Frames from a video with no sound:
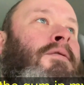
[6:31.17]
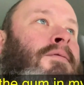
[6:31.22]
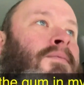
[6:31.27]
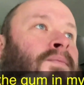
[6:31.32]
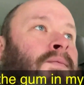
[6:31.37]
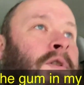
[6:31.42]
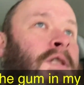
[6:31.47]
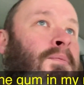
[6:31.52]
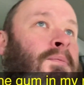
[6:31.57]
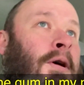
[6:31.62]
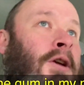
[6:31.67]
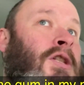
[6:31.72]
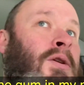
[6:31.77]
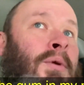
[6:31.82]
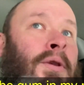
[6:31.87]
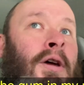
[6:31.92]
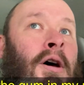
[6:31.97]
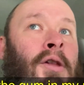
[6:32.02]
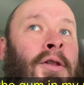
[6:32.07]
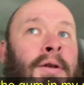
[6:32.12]
especially
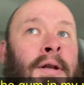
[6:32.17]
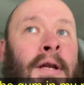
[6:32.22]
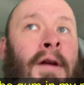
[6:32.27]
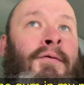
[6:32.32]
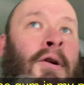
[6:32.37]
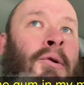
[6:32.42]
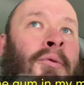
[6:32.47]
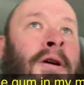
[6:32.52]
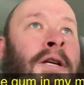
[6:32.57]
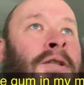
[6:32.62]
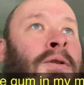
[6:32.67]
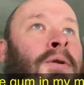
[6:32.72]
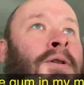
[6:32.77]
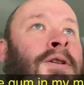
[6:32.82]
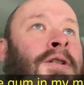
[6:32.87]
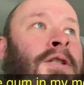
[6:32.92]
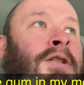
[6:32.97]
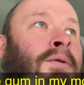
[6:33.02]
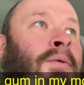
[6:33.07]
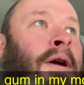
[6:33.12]
with all the different
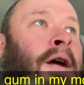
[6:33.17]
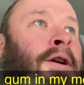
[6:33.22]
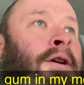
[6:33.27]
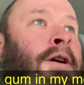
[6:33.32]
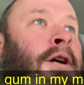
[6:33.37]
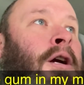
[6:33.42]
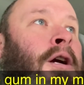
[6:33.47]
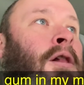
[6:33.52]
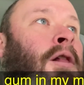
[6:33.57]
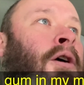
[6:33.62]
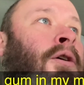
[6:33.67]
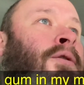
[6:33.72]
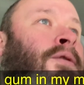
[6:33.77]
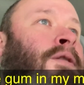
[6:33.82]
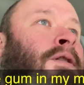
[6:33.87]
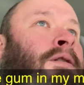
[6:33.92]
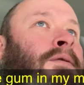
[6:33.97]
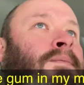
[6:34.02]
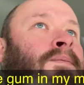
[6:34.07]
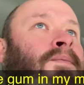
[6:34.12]
resources around here
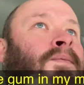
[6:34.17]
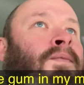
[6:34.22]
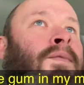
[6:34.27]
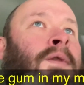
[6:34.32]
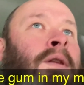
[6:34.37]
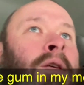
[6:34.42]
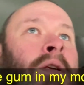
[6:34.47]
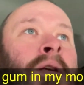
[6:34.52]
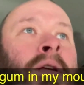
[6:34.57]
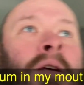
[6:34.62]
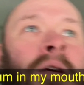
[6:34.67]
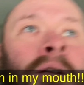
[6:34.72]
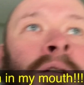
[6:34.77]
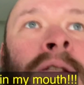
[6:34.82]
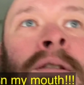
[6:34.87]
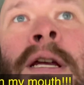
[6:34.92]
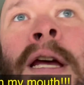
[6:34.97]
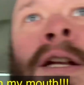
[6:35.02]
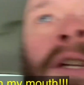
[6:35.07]
close. I'll kind of